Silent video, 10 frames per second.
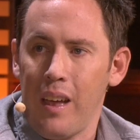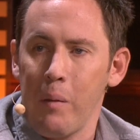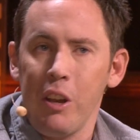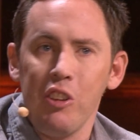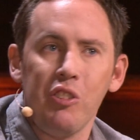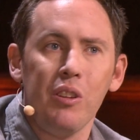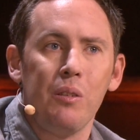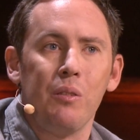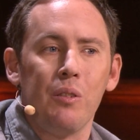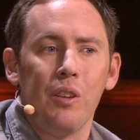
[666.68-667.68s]
I mean, it
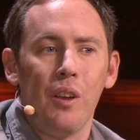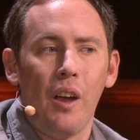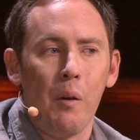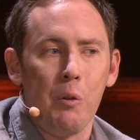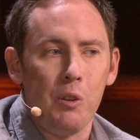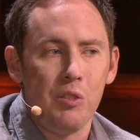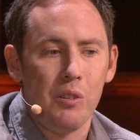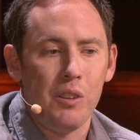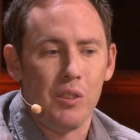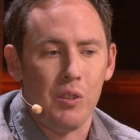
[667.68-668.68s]
shouldn't. I mean, we
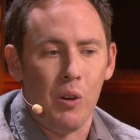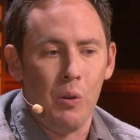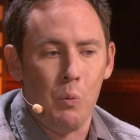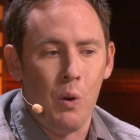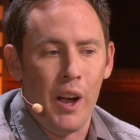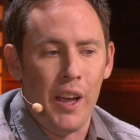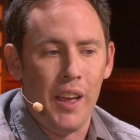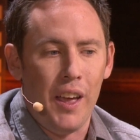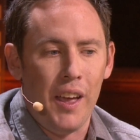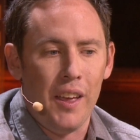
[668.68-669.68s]
certainly don't want
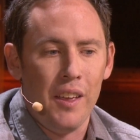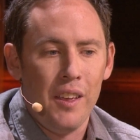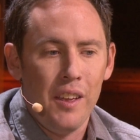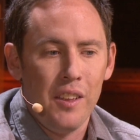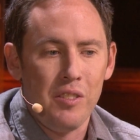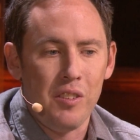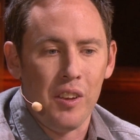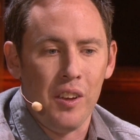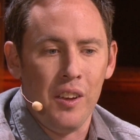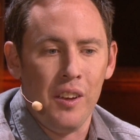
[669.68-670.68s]

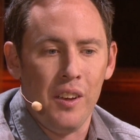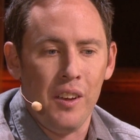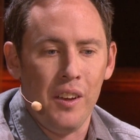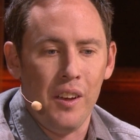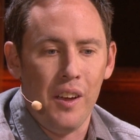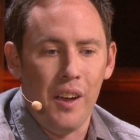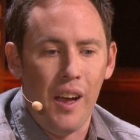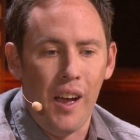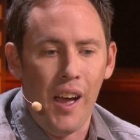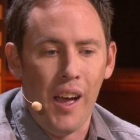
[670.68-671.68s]
to,
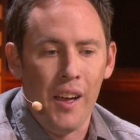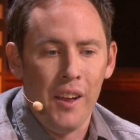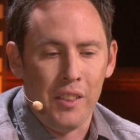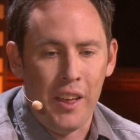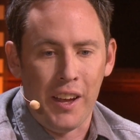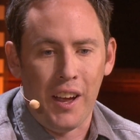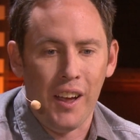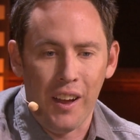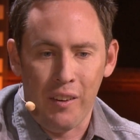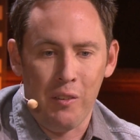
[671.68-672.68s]

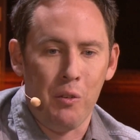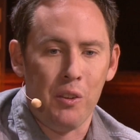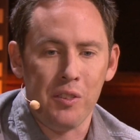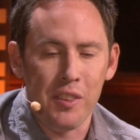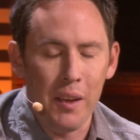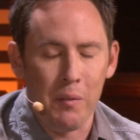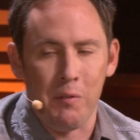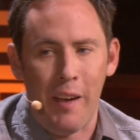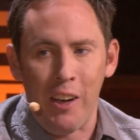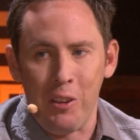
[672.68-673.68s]
it's not
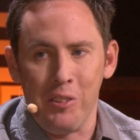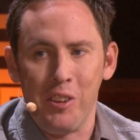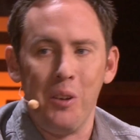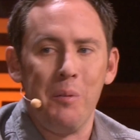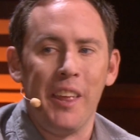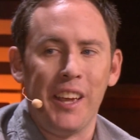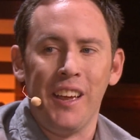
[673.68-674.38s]
value as a human.